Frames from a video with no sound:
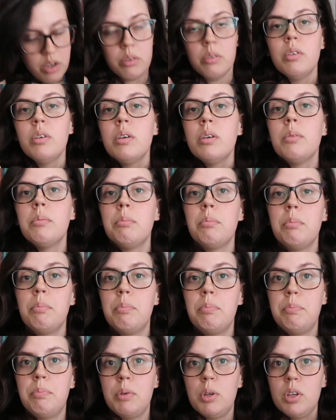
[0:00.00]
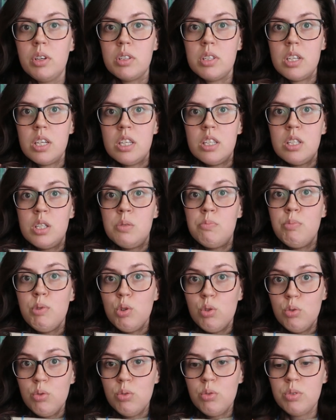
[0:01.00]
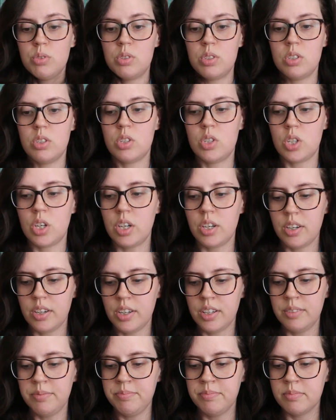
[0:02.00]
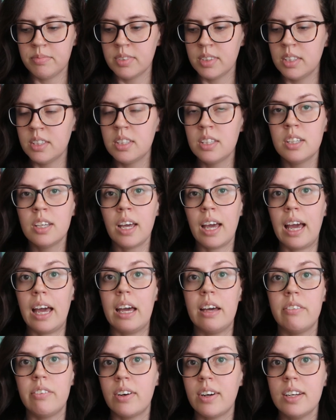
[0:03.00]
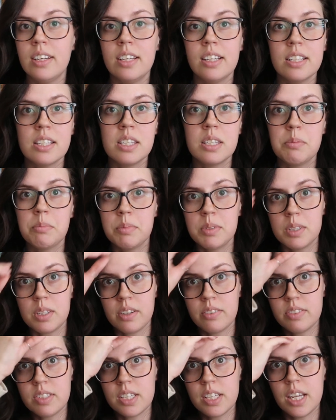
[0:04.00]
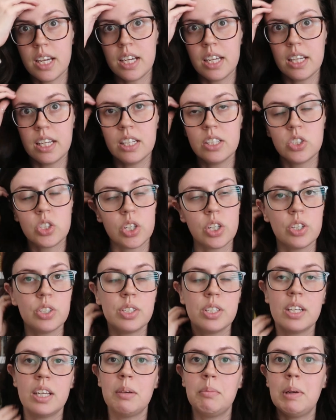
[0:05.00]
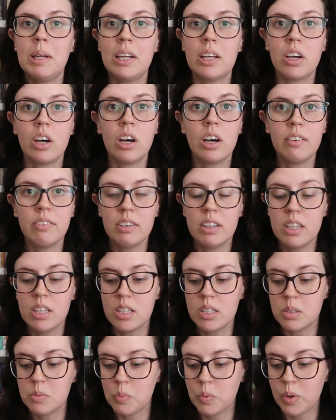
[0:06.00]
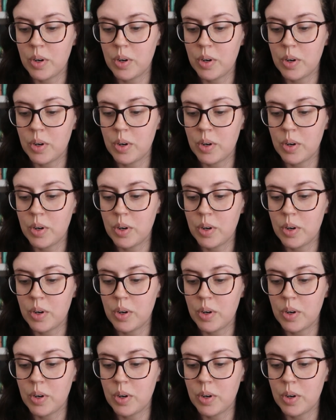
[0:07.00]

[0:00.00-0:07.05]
Oh, books and spooks shirt on. I have already done some stuff today. Charles and I made a coffee this